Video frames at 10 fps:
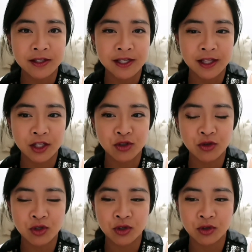say
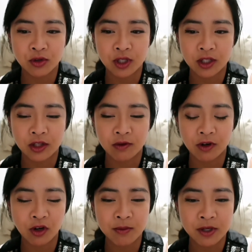that they
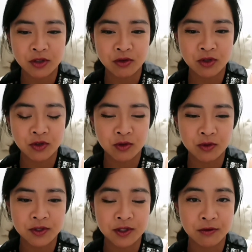recommend you to
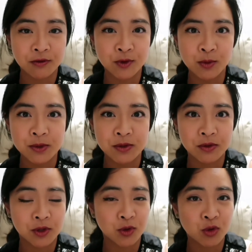use the Foops
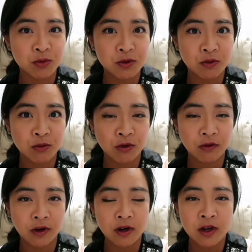or the Oops
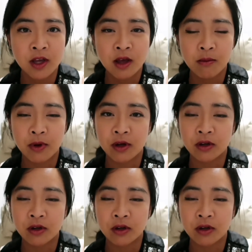remover, but